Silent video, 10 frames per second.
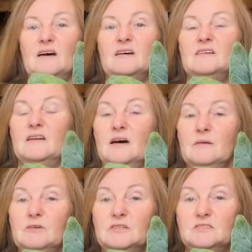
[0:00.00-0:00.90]
Now I'm
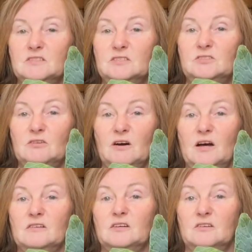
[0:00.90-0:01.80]
going to teach y'all how
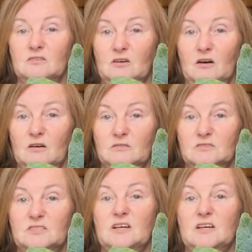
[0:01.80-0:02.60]
to cook collards,